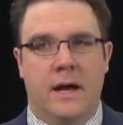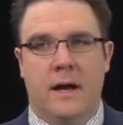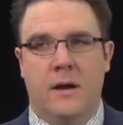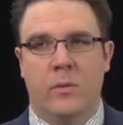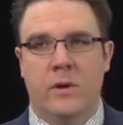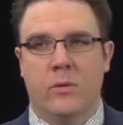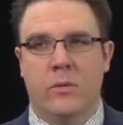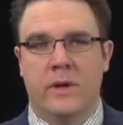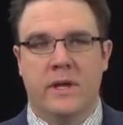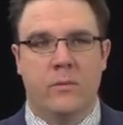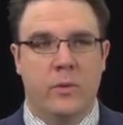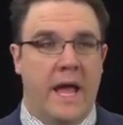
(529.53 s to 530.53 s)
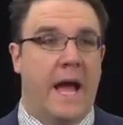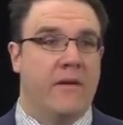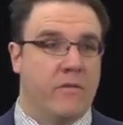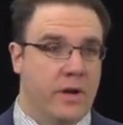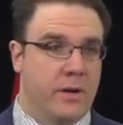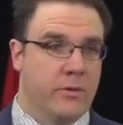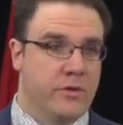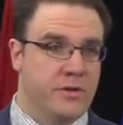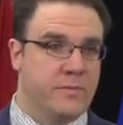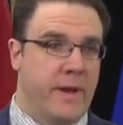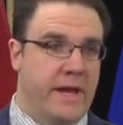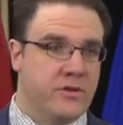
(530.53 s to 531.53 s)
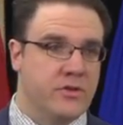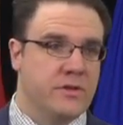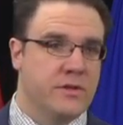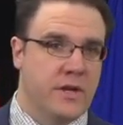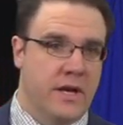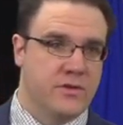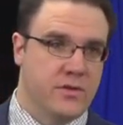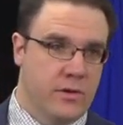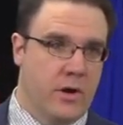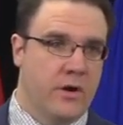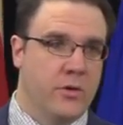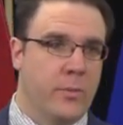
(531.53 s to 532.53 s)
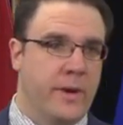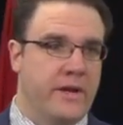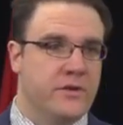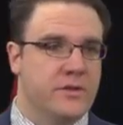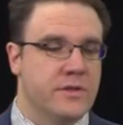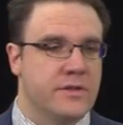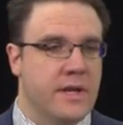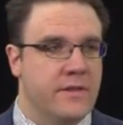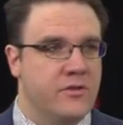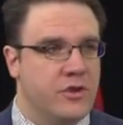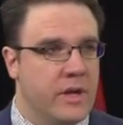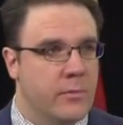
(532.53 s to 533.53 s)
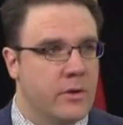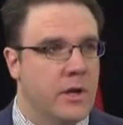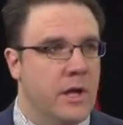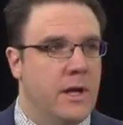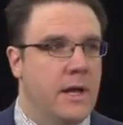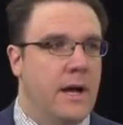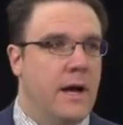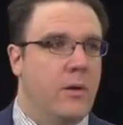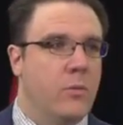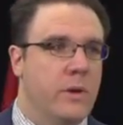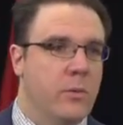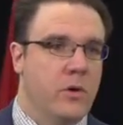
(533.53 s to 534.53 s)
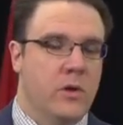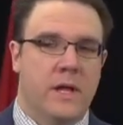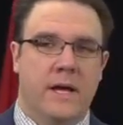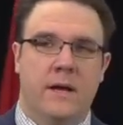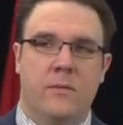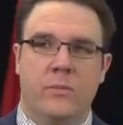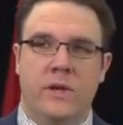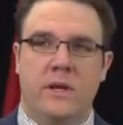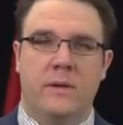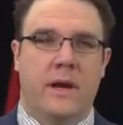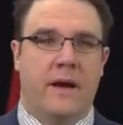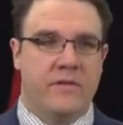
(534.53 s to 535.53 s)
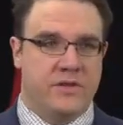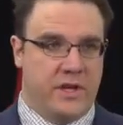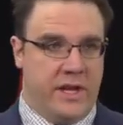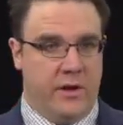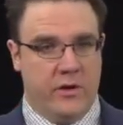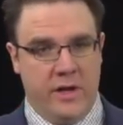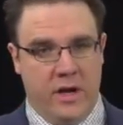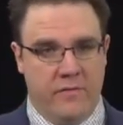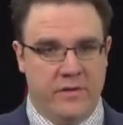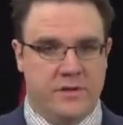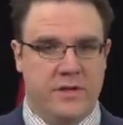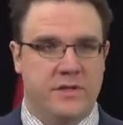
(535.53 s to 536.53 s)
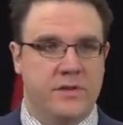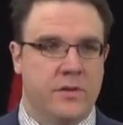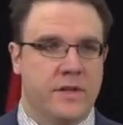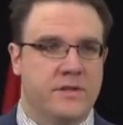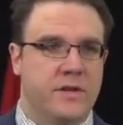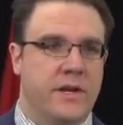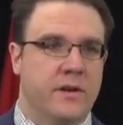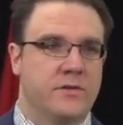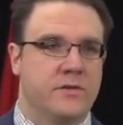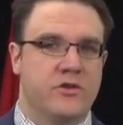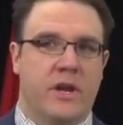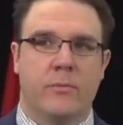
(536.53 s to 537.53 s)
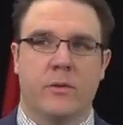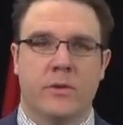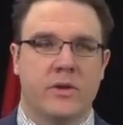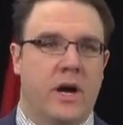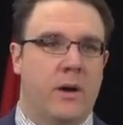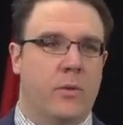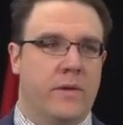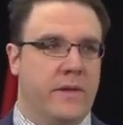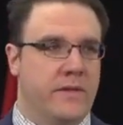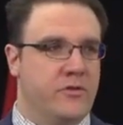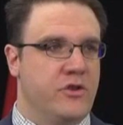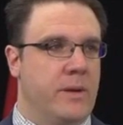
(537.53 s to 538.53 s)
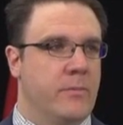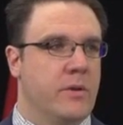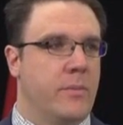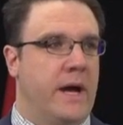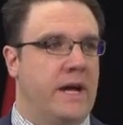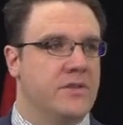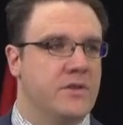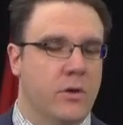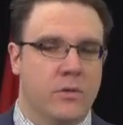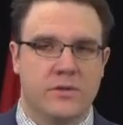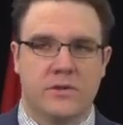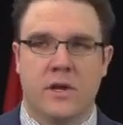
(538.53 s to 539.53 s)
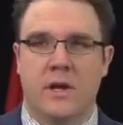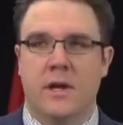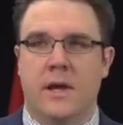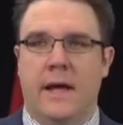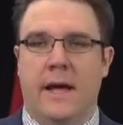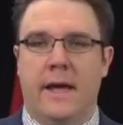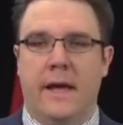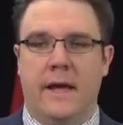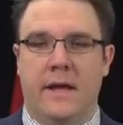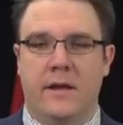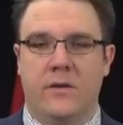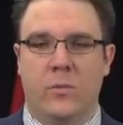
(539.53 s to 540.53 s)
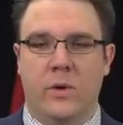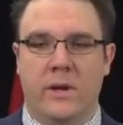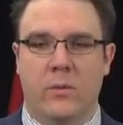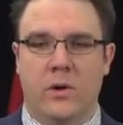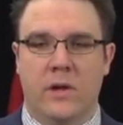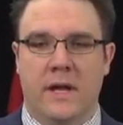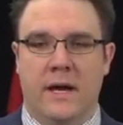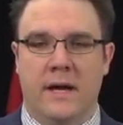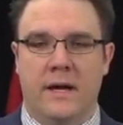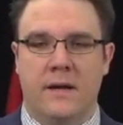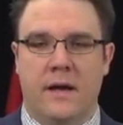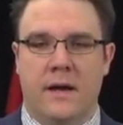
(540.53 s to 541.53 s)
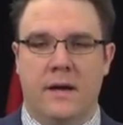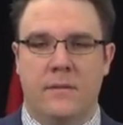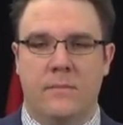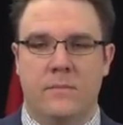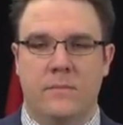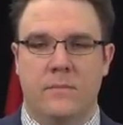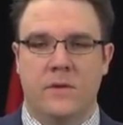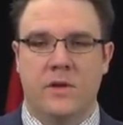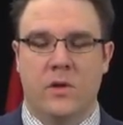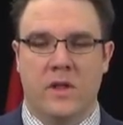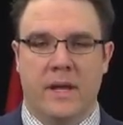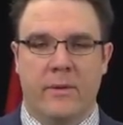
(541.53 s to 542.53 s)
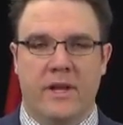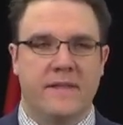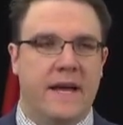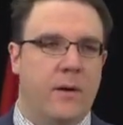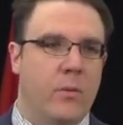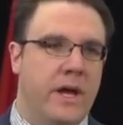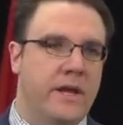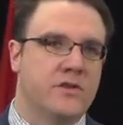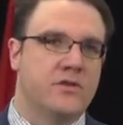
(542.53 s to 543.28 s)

Uh, we will be, we have already reduced pages, uh, so there are no pages inside the chamber. Uh, we will uh, be having security, obviously, still that secures the chamber, but not within the chamber to pass notes. And we will, uh, um, you know, limit it that way.